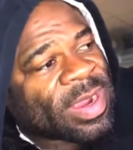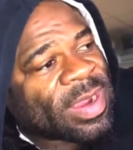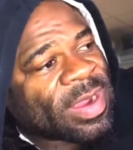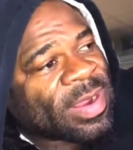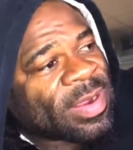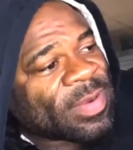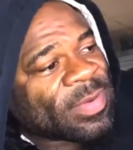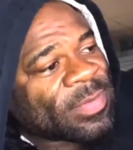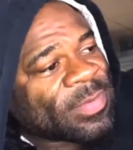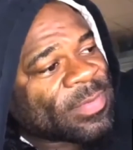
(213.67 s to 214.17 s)

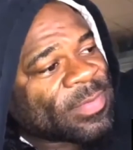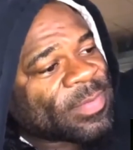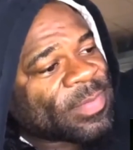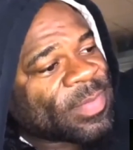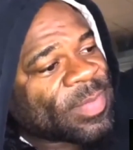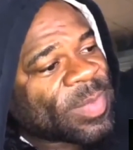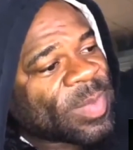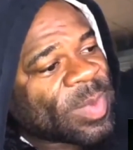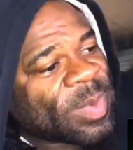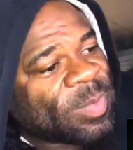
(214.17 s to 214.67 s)
are
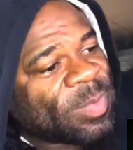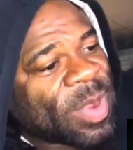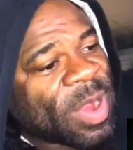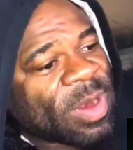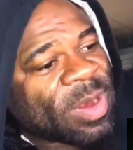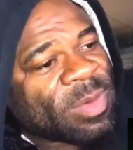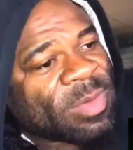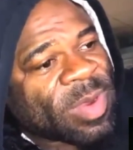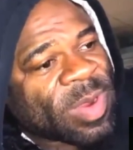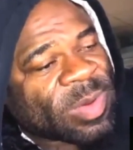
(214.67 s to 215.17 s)
um,
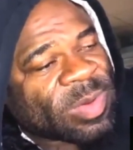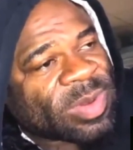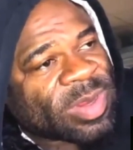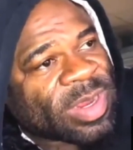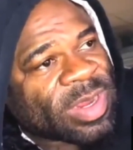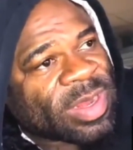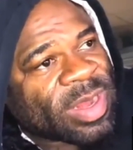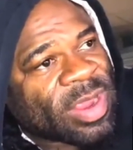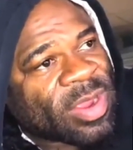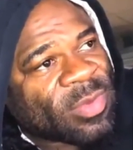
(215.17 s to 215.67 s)

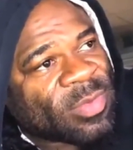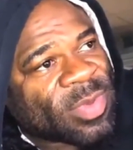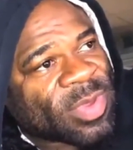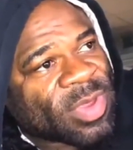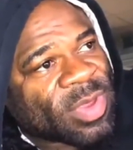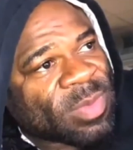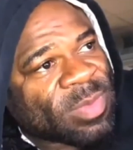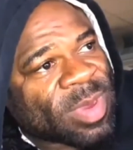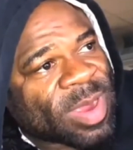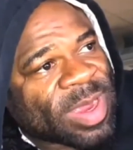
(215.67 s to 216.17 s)
paramount in
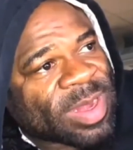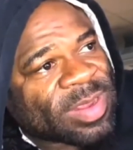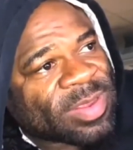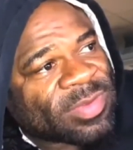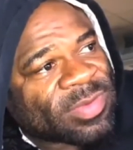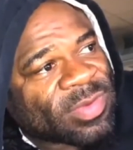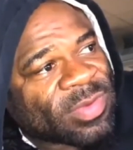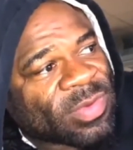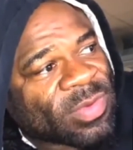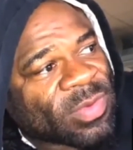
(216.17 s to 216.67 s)
helping your
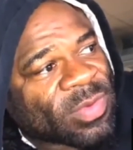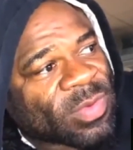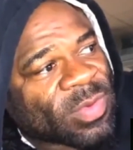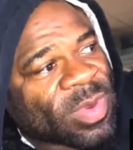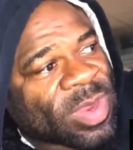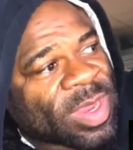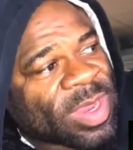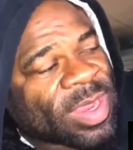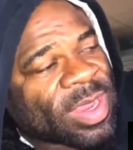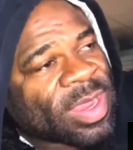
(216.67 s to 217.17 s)
body to
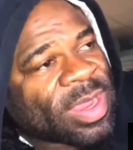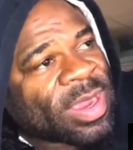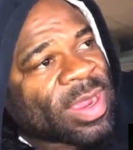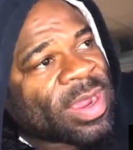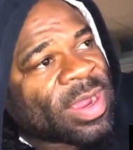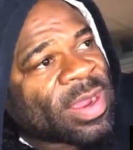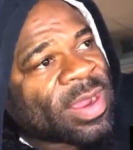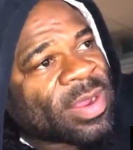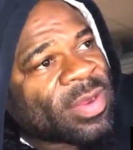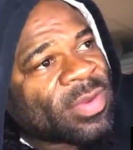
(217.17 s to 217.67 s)

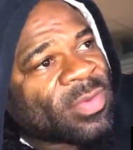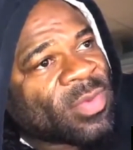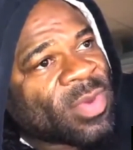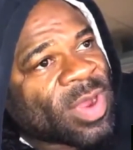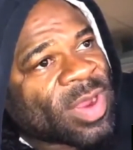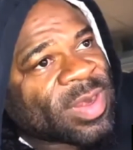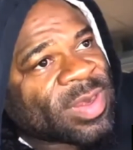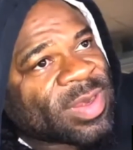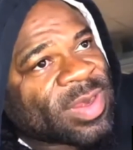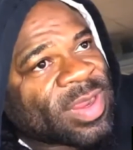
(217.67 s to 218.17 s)
uh,
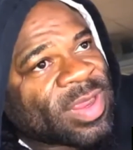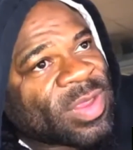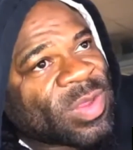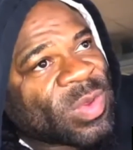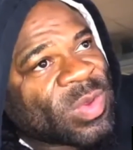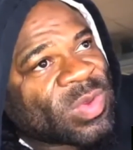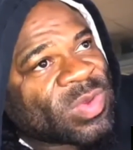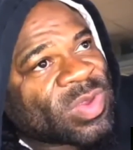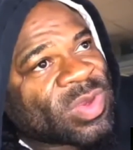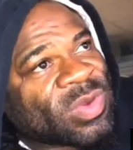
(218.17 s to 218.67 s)
one
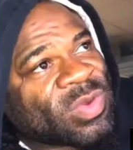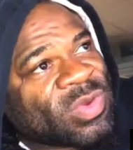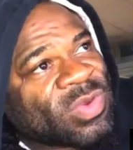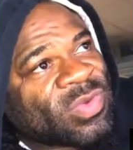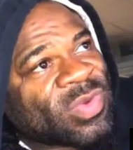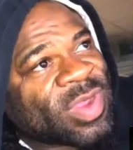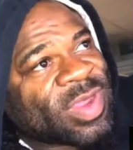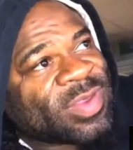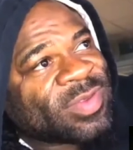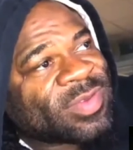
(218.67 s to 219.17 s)
use the
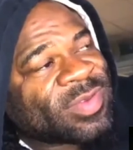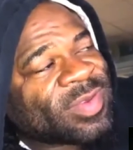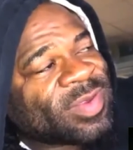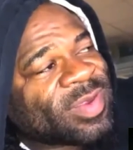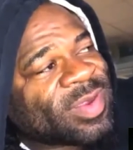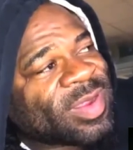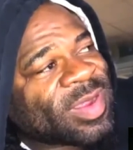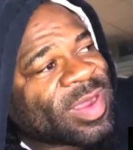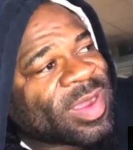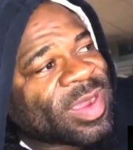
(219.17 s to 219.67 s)

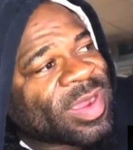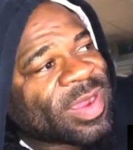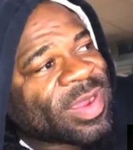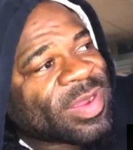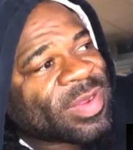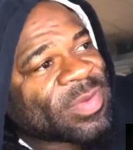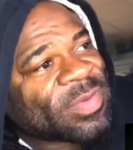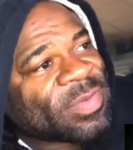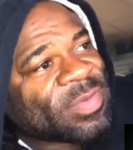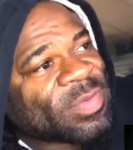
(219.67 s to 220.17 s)
nutrients
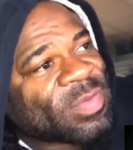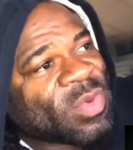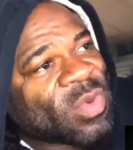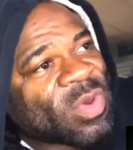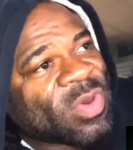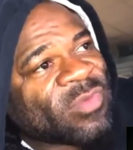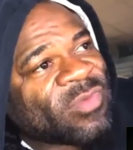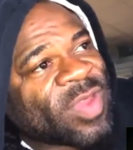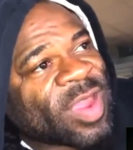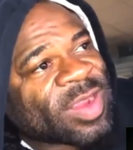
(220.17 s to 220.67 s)
um,
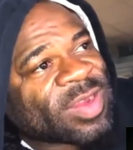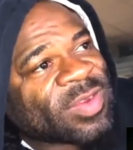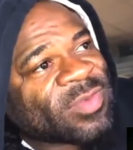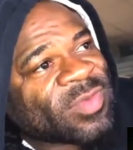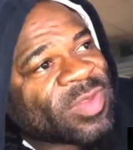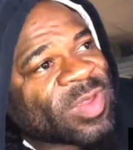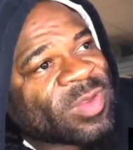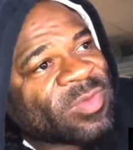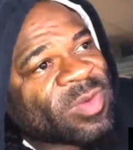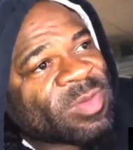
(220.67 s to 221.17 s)
more
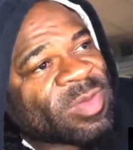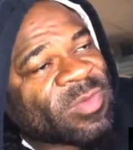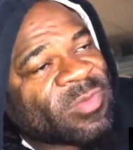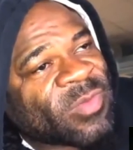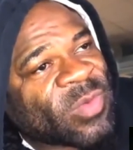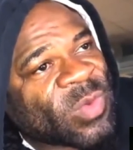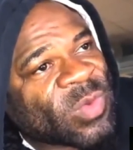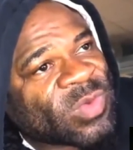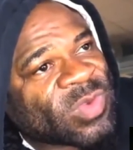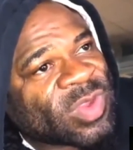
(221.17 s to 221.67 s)
effectively from the
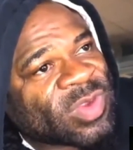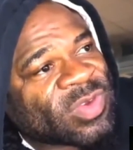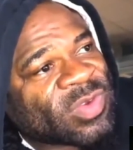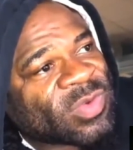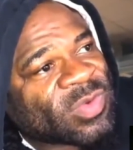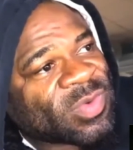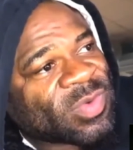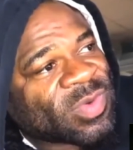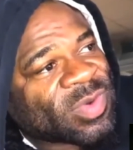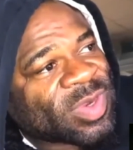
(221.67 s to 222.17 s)
foods
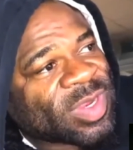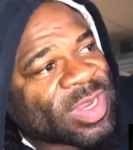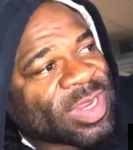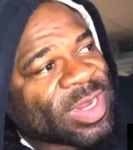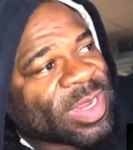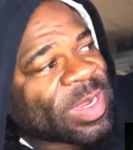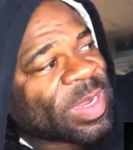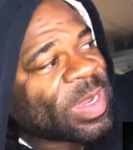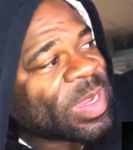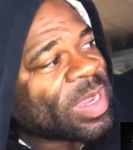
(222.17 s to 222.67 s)
that you're
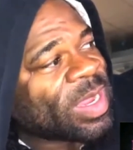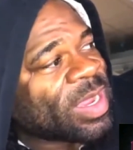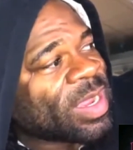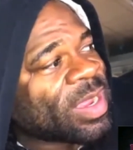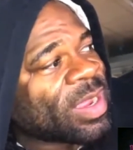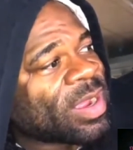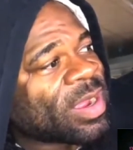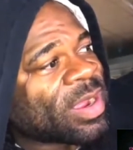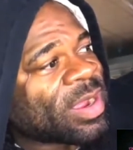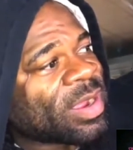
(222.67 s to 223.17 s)
eating,
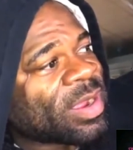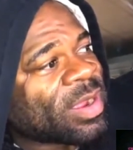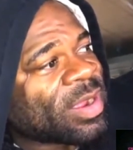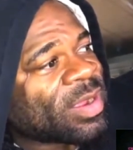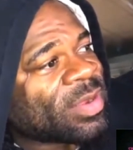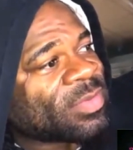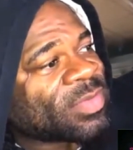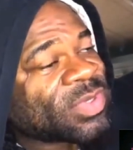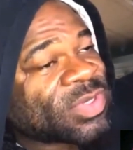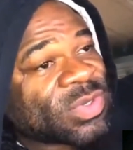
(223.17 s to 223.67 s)

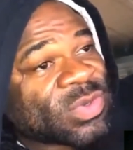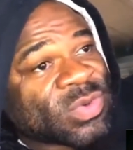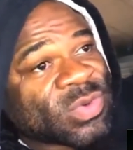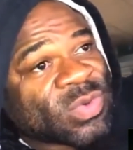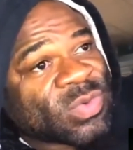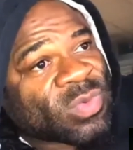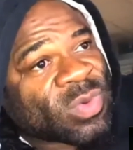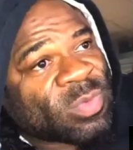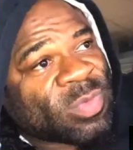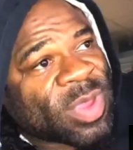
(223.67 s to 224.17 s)
um,
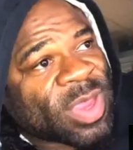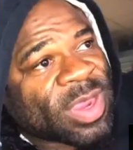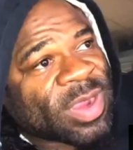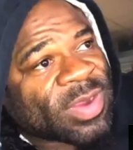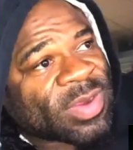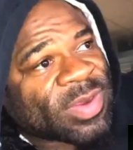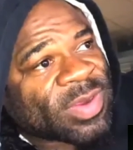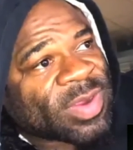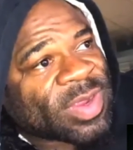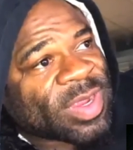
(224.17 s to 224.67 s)
to
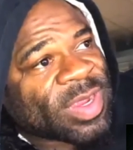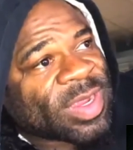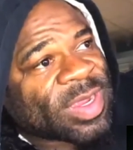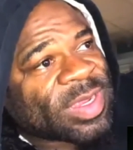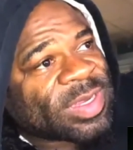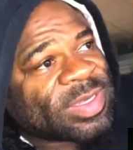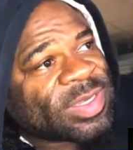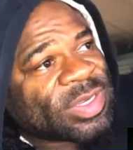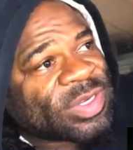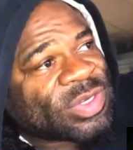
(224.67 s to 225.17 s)
repair
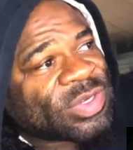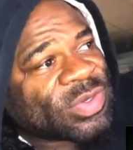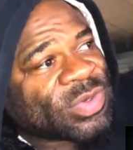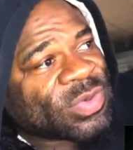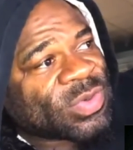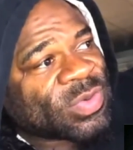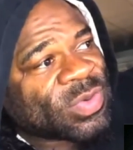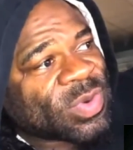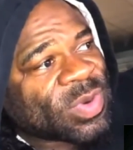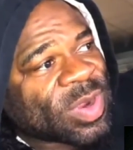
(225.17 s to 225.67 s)

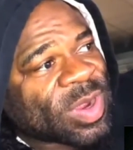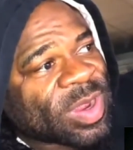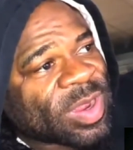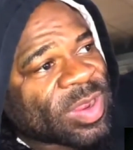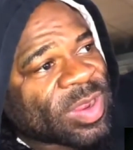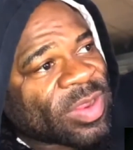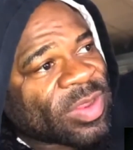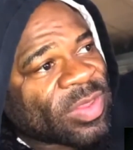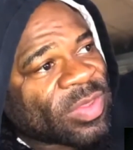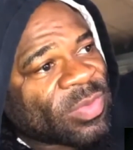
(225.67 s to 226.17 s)
tissue
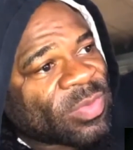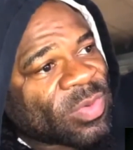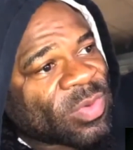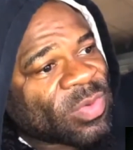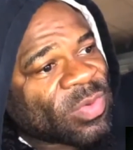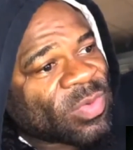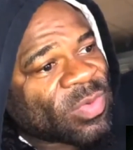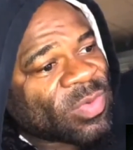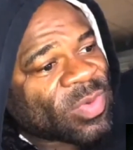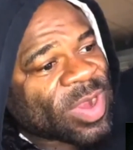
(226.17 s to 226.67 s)
uh,
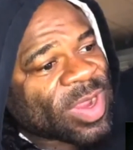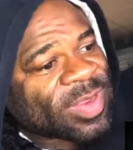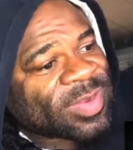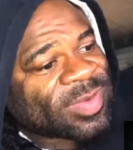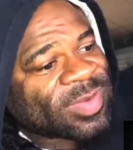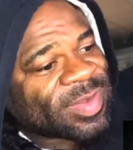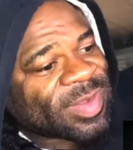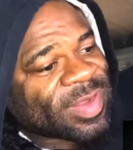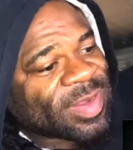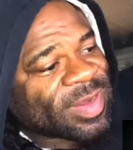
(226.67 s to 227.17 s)
through
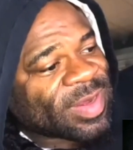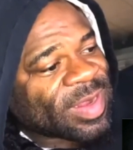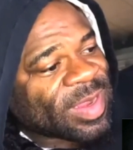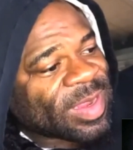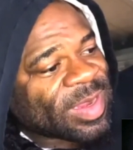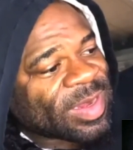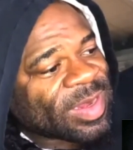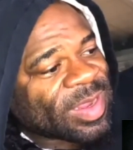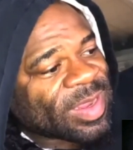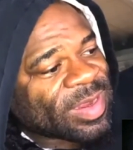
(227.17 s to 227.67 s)
rest and
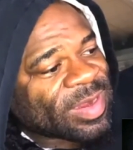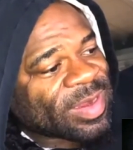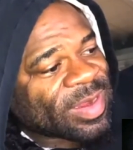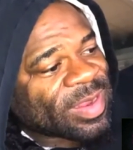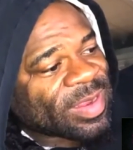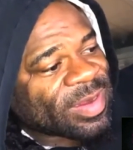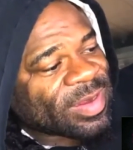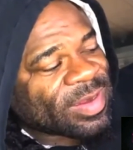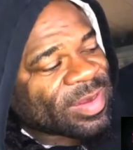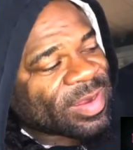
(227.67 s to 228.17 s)
and and,
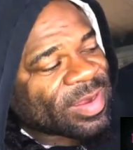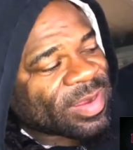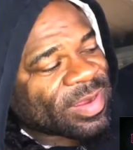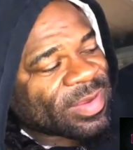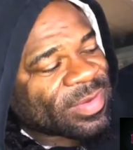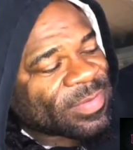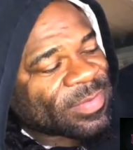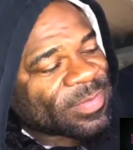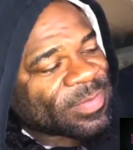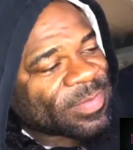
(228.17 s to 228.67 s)
and
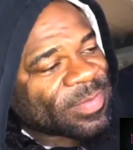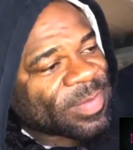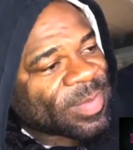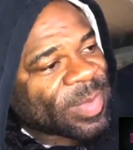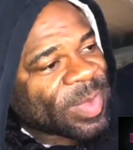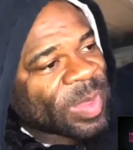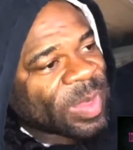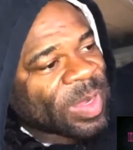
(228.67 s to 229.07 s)
um,